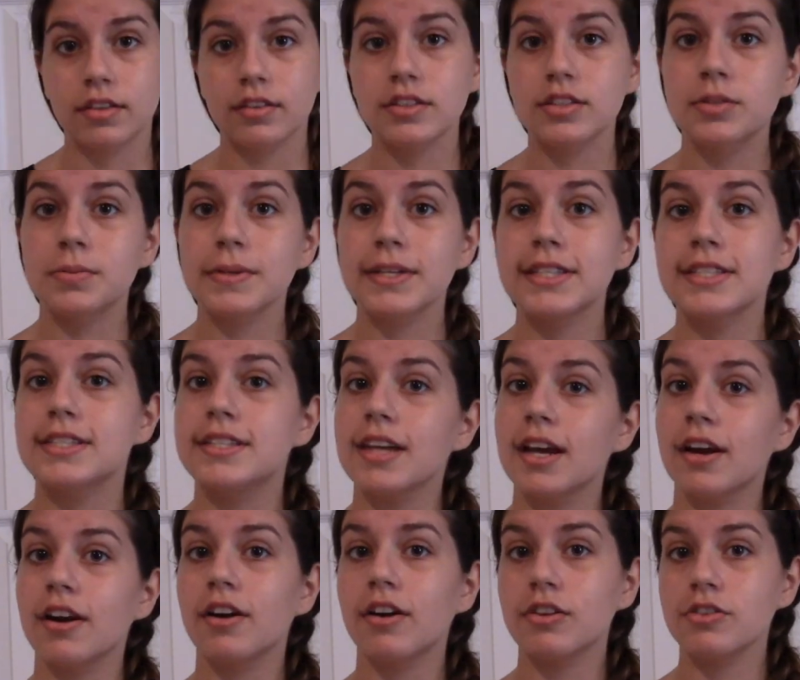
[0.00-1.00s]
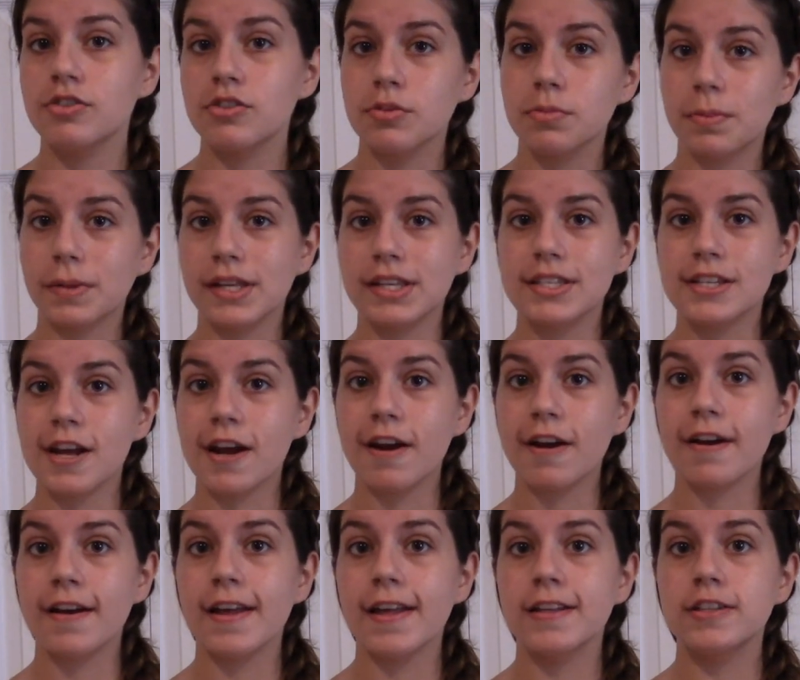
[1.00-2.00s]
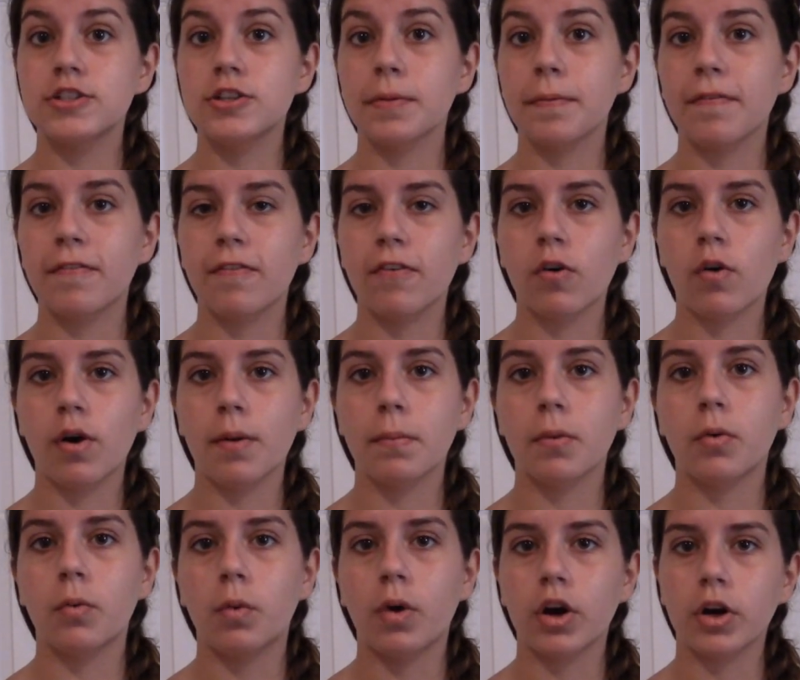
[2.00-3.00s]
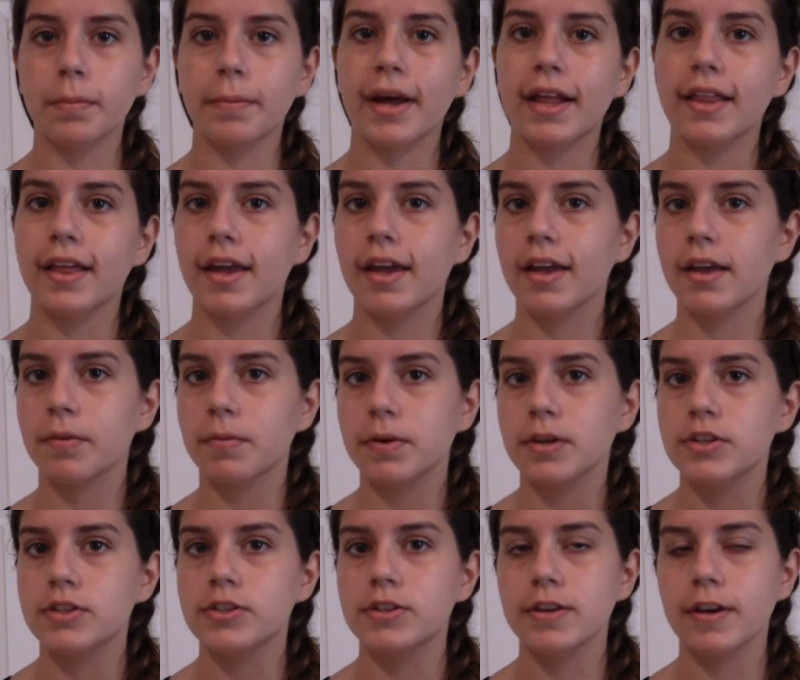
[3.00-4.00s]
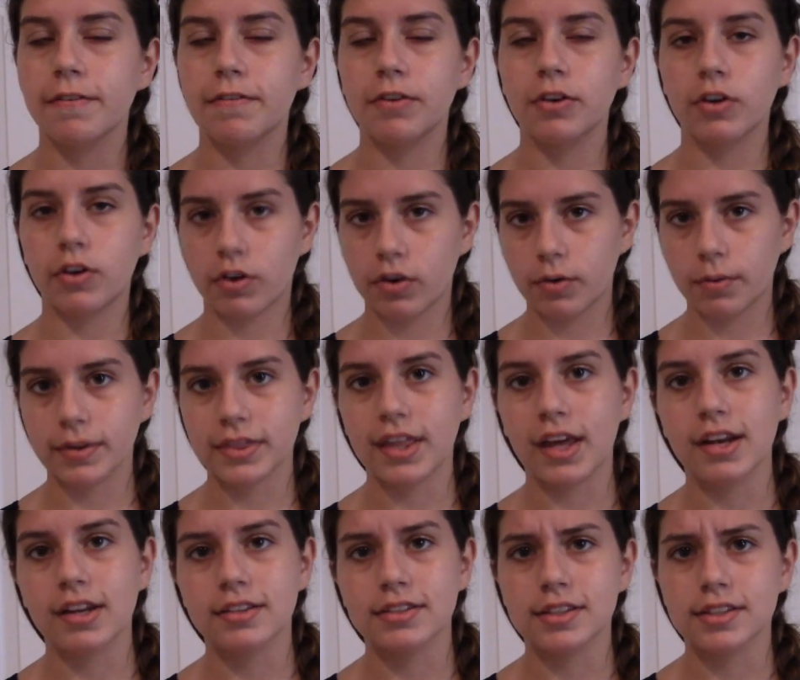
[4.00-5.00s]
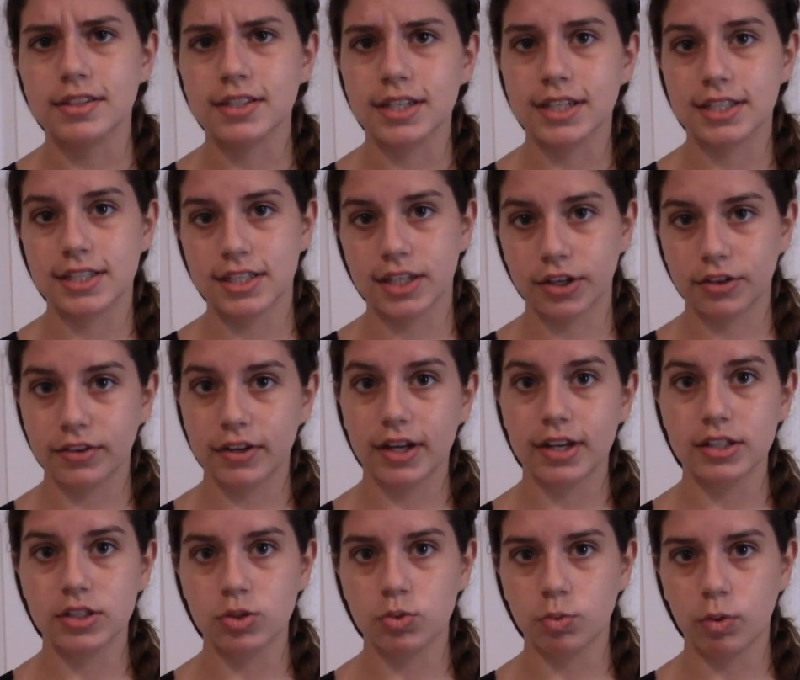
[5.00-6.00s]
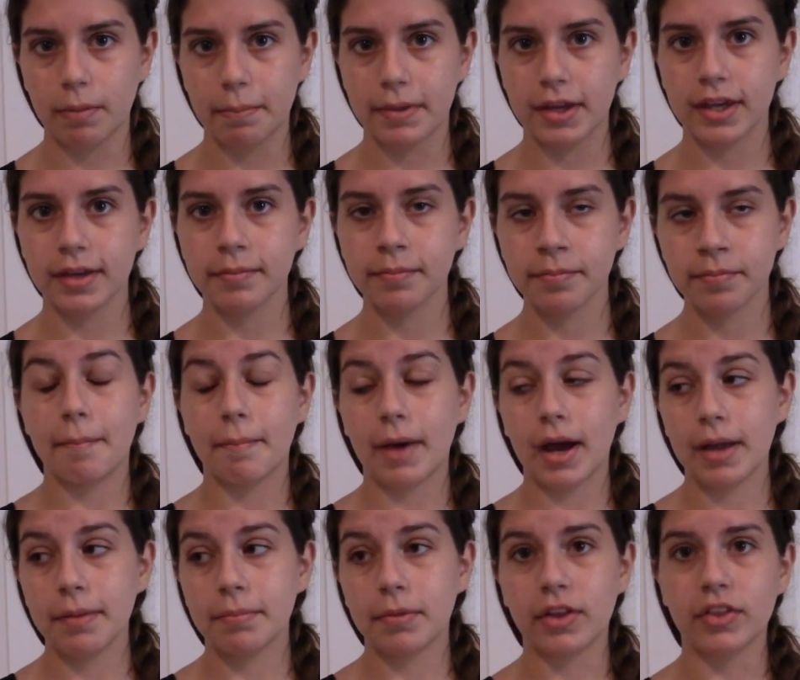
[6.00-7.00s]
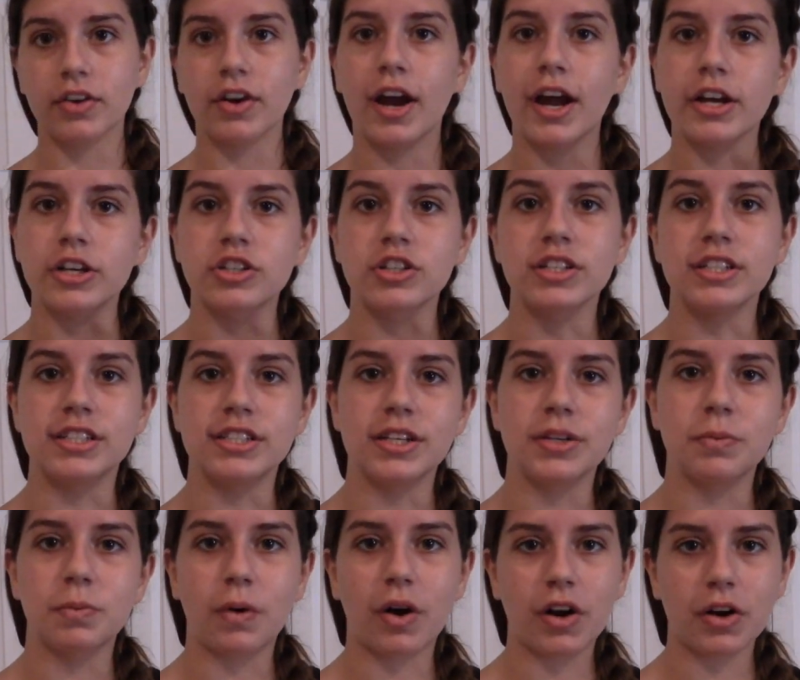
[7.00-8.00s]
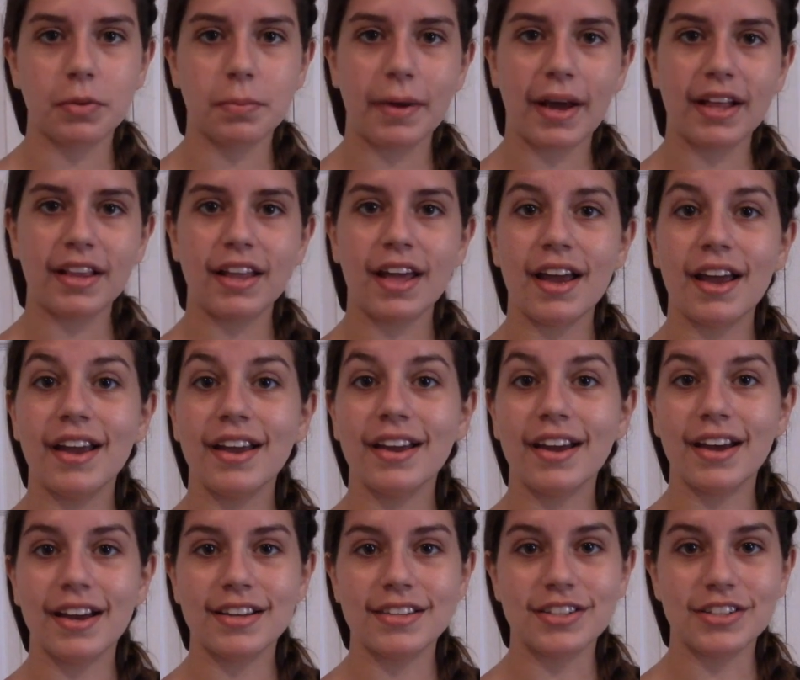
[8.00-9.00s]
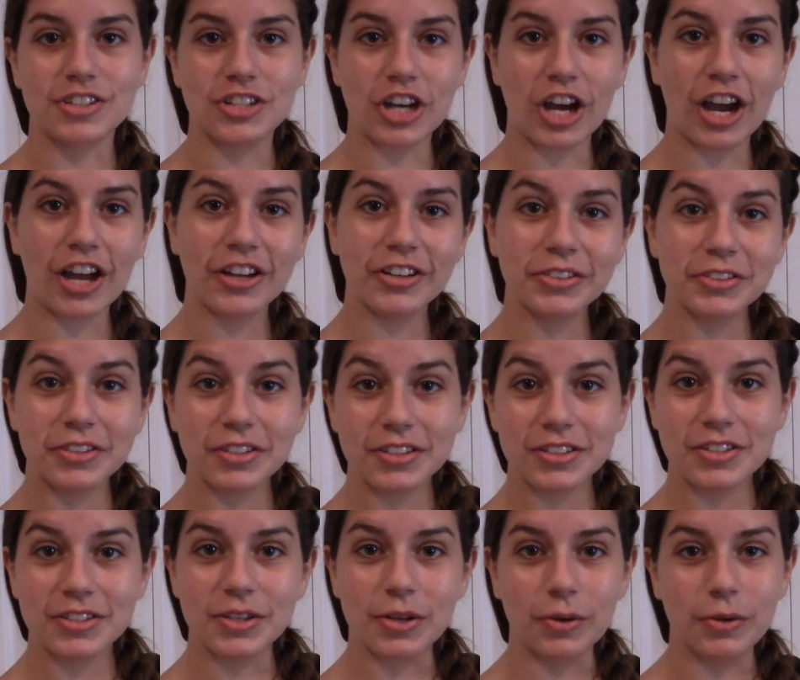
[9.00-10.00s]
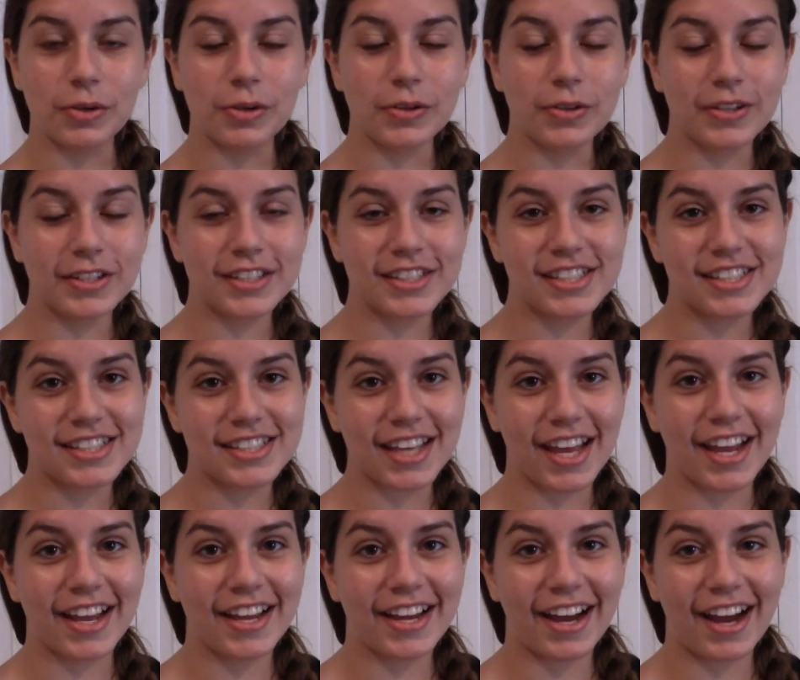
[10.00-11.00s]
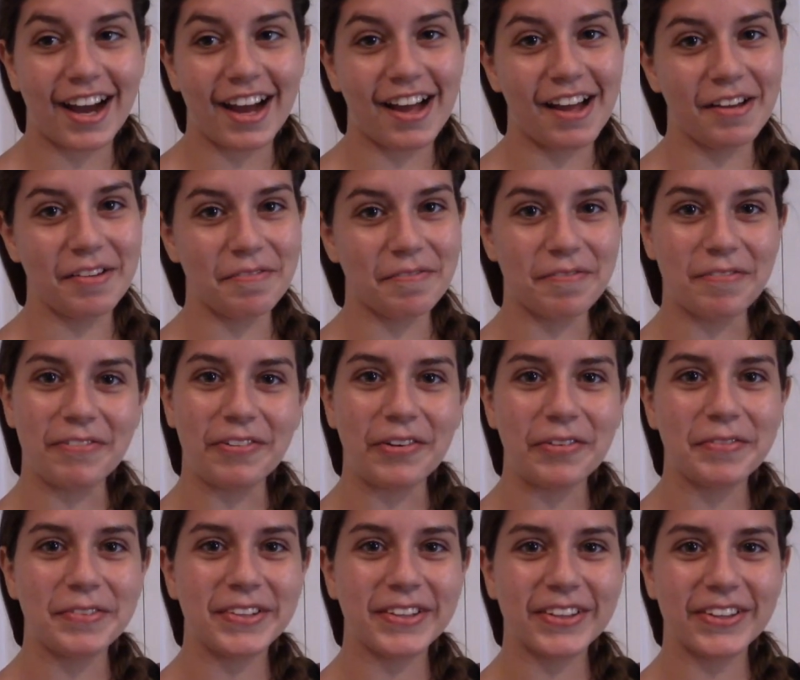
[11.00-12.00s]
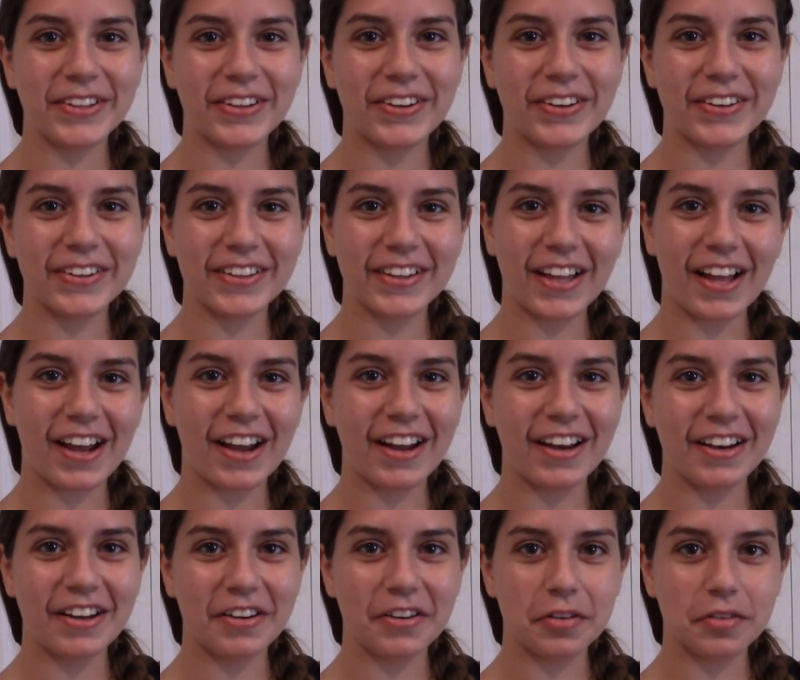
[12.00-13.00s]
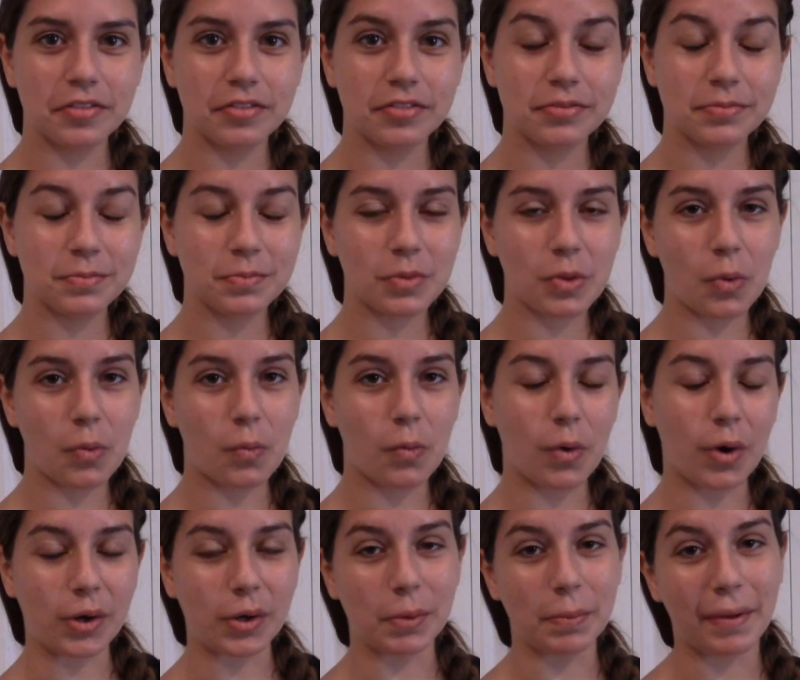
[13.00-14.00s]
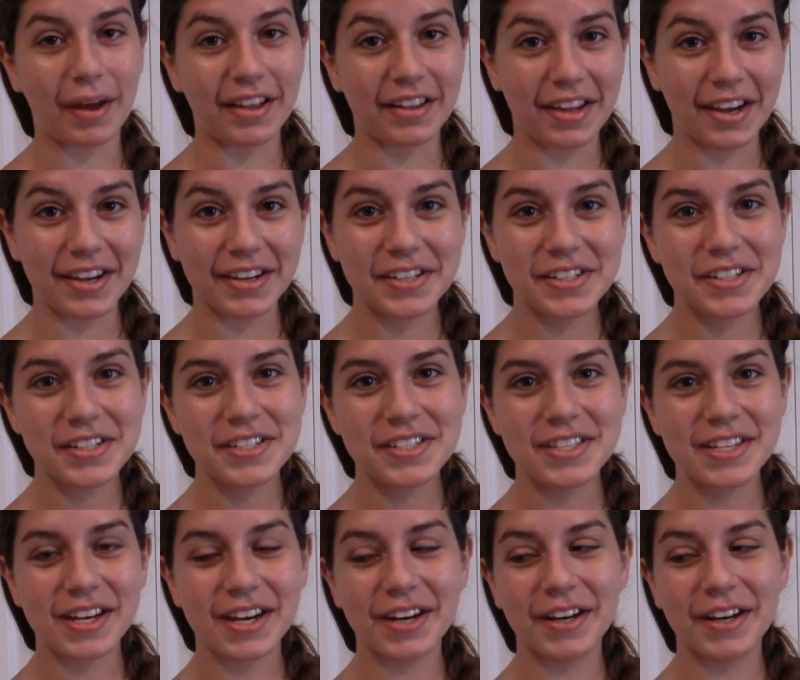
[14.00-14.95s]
This week's dare on Truth Plus Dare is to perform water ballet, which, if you don't know what that is, it's like synchronized swimming. My mother actually did water ballet as a child, so you could say I'm from a long line of water ballets.